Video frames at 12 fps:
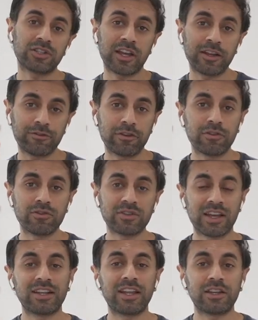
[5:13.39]
the headphones
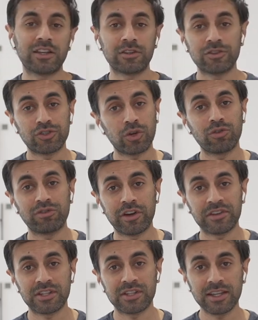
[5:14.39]
and they can control
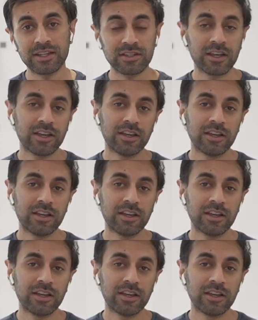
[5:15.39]
various things.